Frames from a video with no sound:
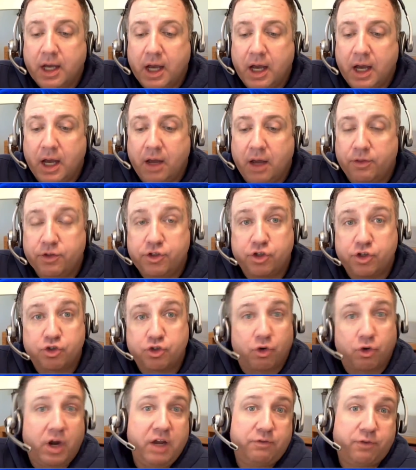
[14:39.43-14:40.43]
Uh, this is
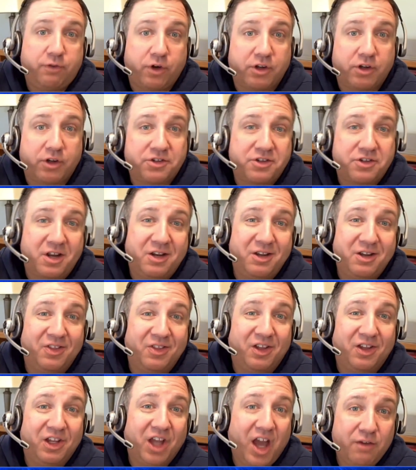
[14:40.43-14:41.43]
great for extending
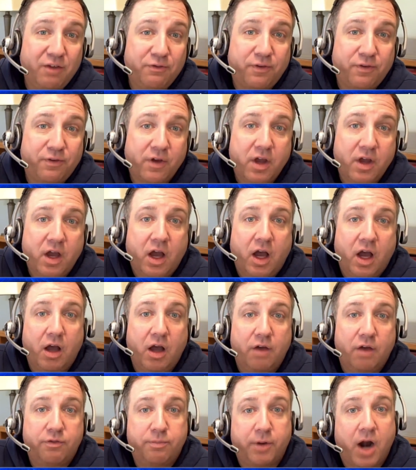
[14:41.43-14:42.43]
the life
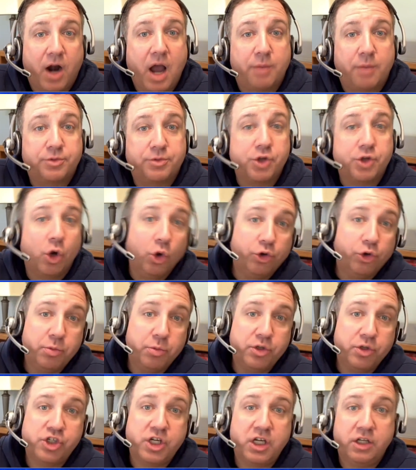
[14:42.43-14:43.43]
of perhaps older
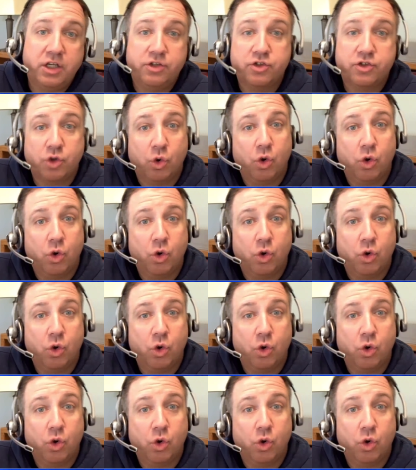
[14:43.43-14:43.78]
machines,